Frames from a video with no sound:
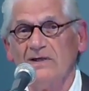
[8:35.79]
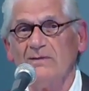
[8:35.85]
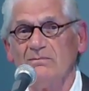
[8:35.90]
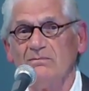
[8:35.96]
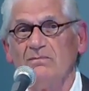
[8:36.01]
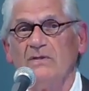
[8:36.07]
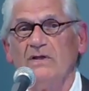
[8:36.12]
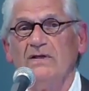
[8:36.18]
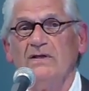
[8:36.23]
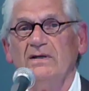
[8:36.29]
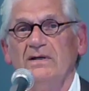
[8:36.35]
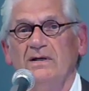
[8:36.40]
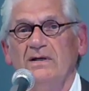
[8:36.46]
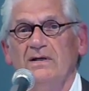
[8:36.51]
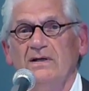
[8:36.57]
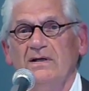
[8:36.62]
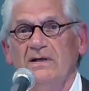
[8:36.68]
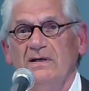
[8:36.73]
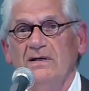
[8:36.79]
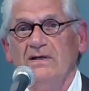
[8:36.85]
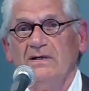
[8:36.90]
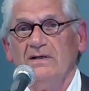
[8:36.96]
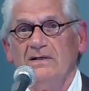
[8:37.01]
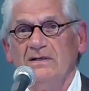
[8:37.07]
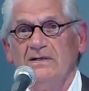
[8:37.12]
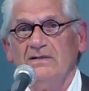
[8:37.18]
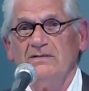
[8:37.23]
them
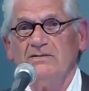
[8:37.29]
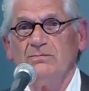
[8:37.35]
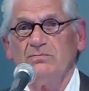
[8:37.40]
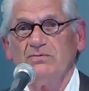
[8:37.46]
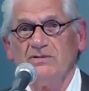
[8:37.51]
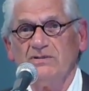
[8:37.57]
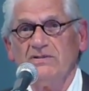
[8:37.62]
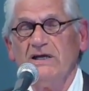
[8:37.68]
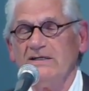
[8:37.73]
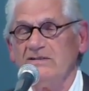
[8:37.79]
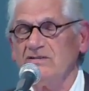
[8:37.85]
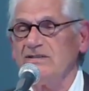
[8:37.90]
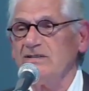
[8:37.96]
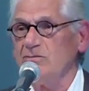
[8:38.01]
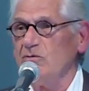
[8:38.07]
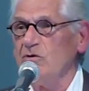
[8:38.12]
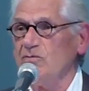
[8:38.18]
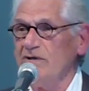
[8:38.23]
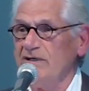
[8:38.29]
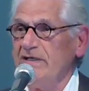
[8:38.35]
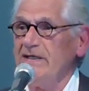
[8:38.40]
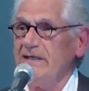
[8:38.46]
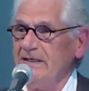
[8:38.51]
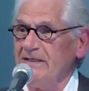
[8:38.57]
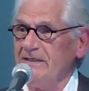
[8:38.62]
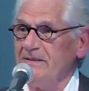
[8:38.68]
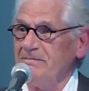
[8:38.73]
is precisely what we
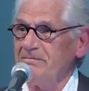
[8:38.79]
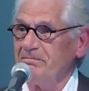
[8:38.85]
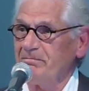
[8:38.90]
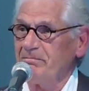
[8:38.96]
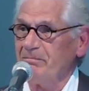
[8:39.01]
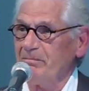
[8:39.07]
need.